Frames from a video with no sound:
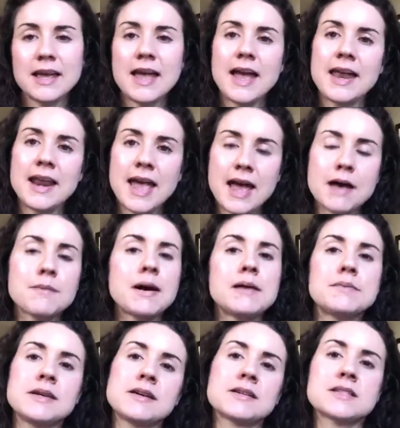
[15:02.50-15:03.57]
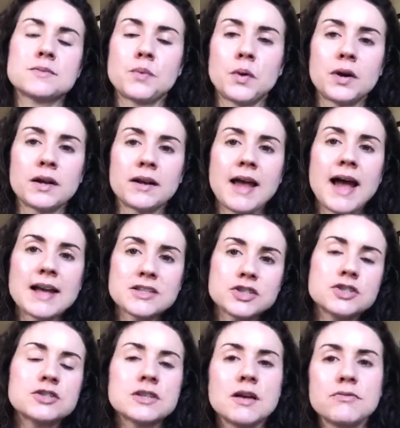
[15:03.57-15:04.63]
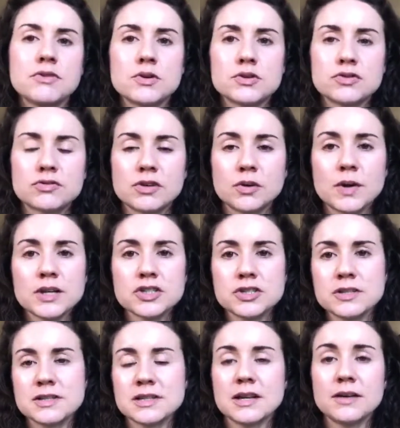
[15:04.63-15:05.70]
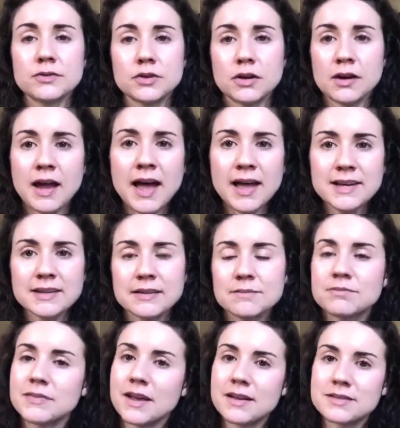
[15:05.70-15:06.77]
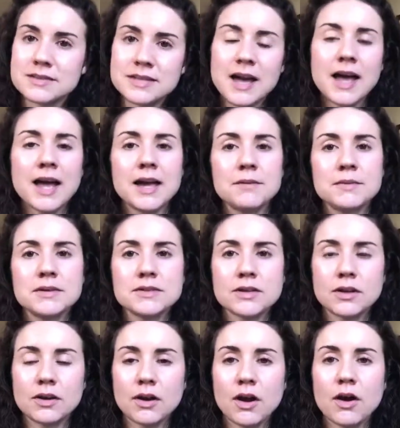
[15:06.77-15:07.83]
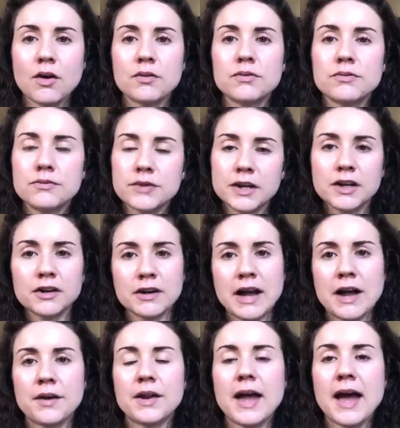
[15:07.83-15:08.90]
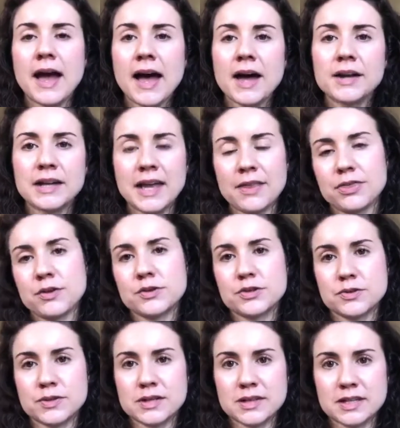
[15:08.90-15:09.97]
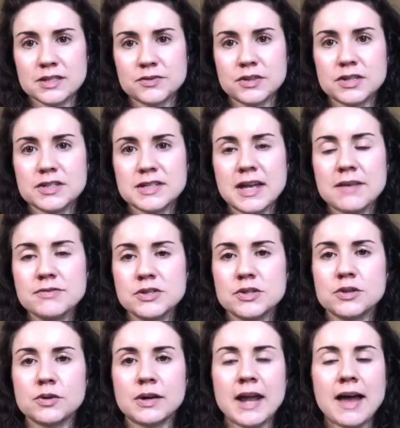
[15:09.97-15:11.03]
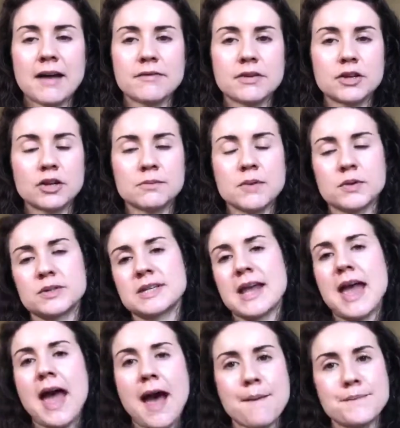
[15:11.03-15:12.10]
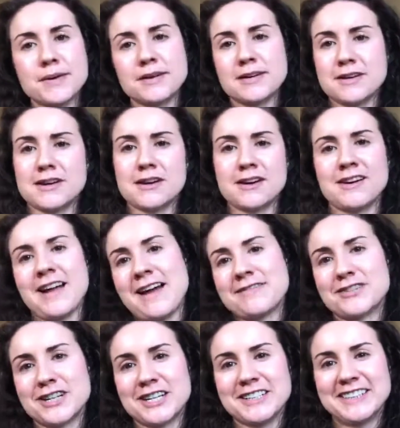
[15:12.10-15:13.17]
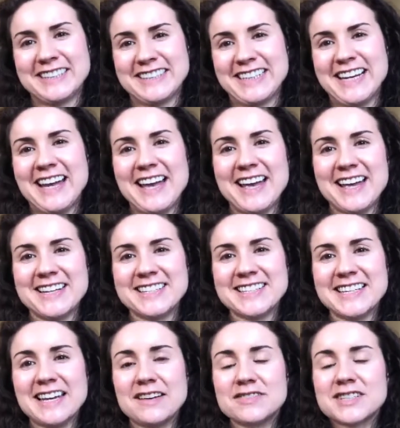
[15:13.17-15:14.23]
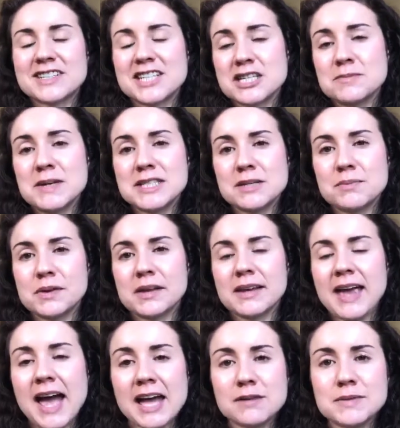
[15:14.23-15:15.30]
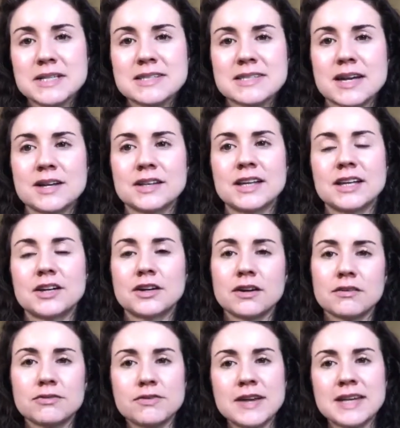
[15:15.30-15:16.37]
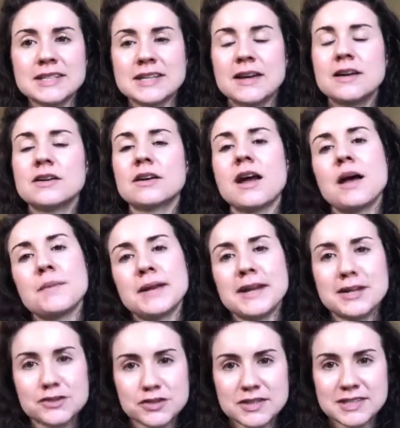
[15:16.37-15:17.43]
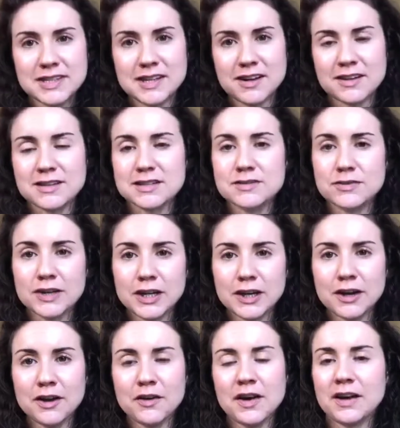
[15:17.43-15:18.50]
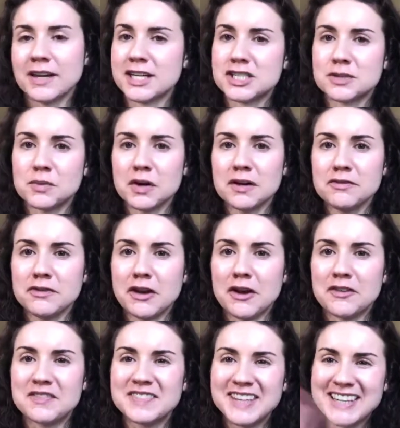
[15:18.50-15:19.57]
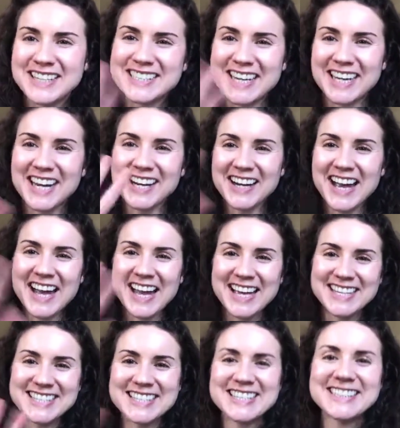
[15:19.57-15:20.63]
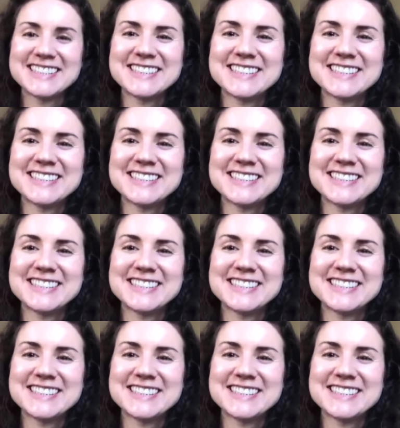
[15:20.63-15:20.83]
And am I being supported? Ask yourself those 3 questions, and if you're not, it's time to go figure out how to get those 3 things for yourself so you can have your most epic year ever. And if Success Made Simple Academy is sounding like a good fit, comment interested on this video. I'll get you more info. Take care, guys.